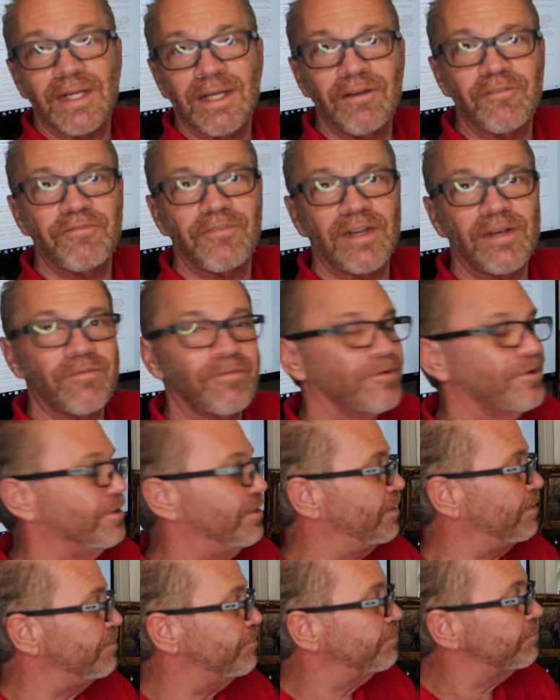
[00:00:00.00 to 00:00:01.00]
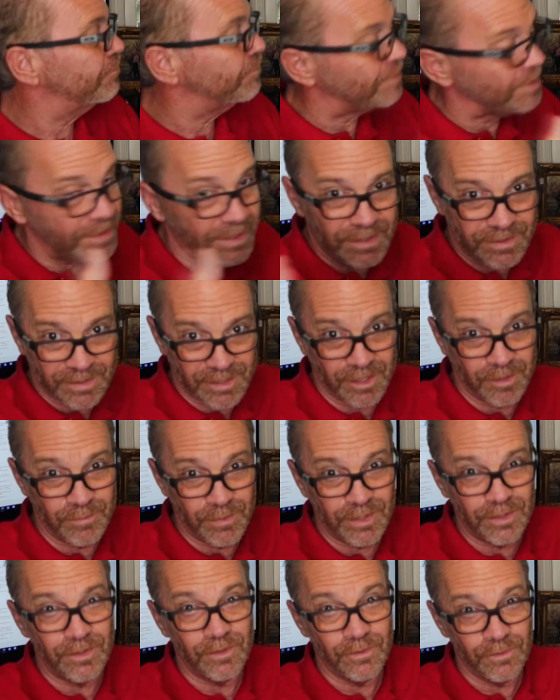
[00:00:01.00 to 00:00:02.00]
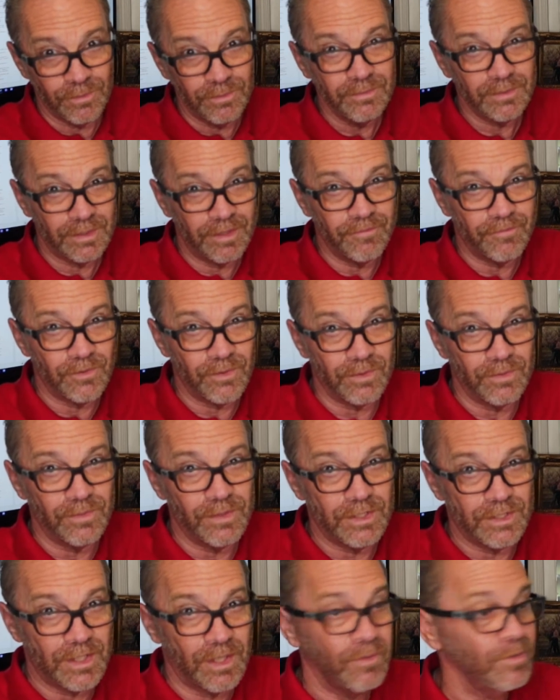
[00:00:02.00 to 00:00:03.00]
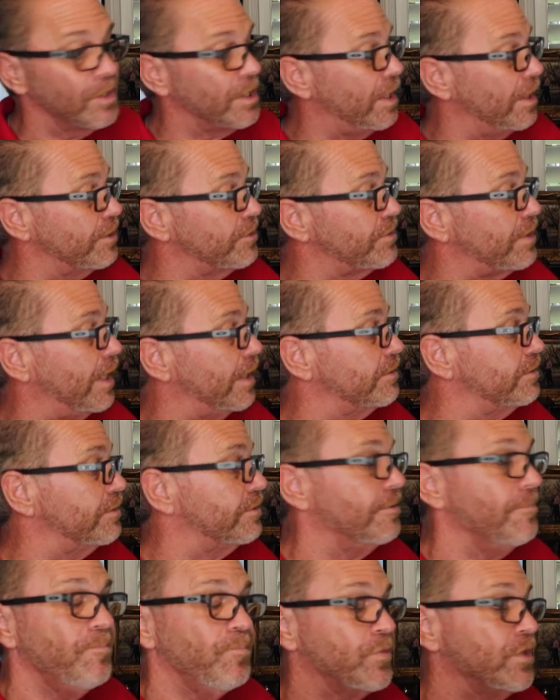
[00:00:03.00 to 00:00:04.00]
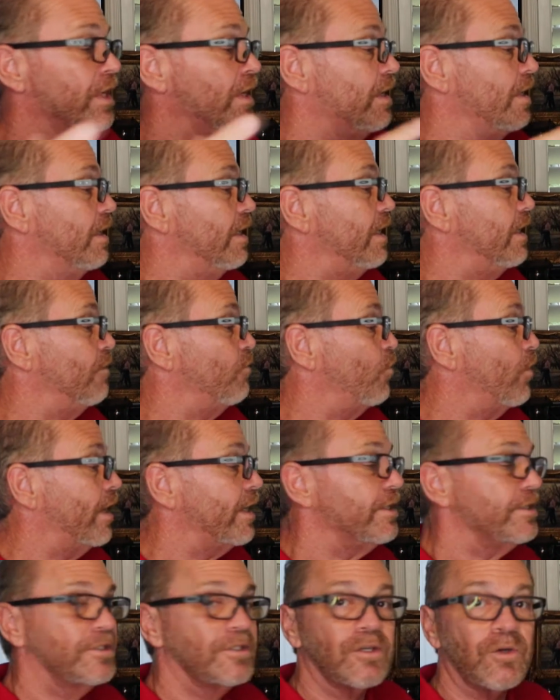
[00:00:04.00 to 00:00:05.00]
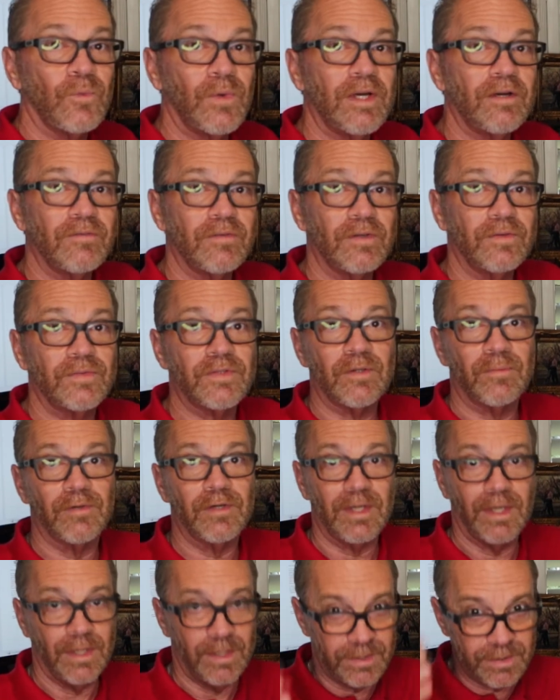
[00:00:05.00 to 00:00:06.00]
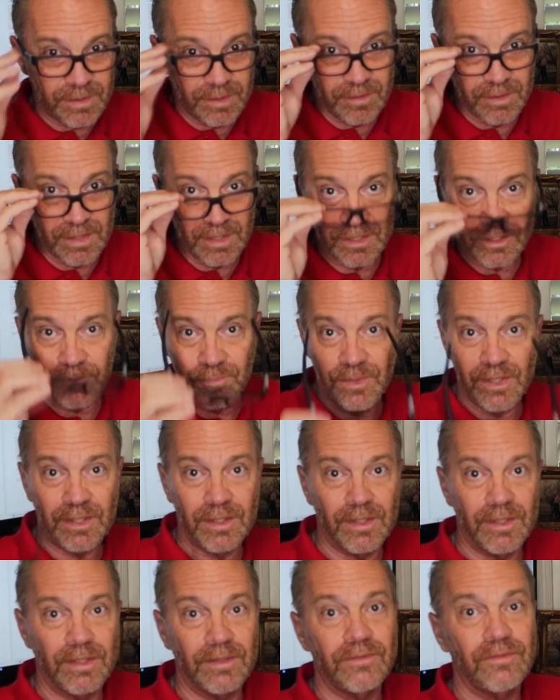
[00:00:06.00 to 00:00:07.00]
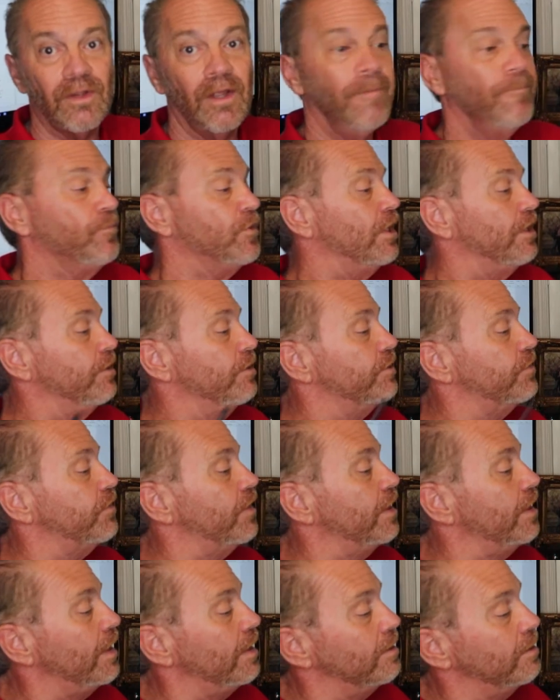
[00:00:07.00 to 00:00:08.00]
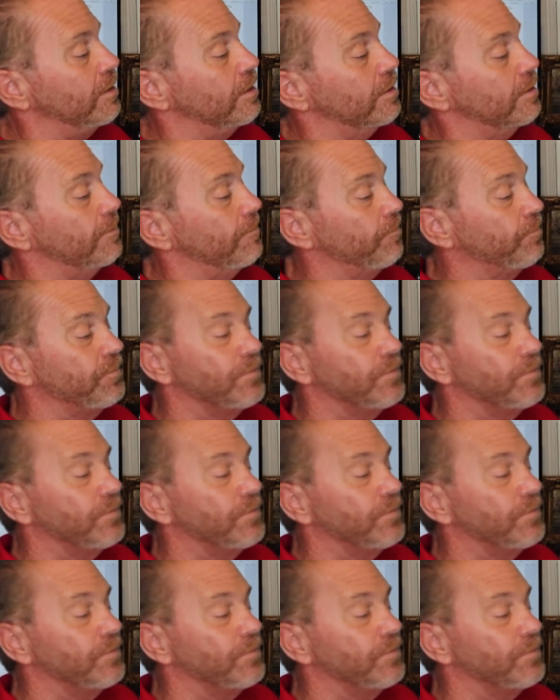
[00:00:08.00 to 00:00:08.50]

in favor of, and it's going to be you, if you're the general contractor. And why is there a waiver of subrogation? It's because you're saying, hey, look,